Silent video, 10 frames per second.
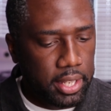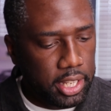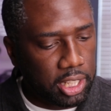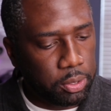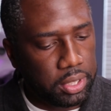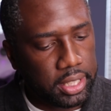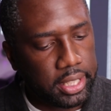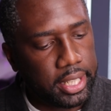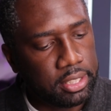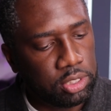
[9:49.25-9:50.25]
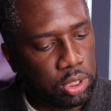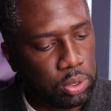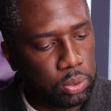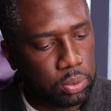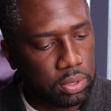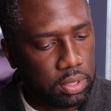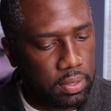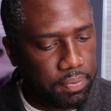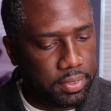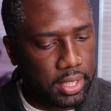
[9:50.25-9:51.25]
included it into
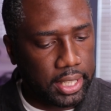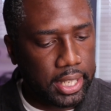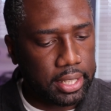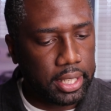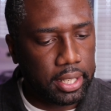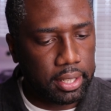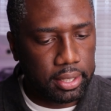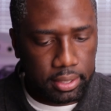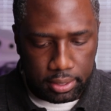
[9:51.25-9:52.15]
the kit here.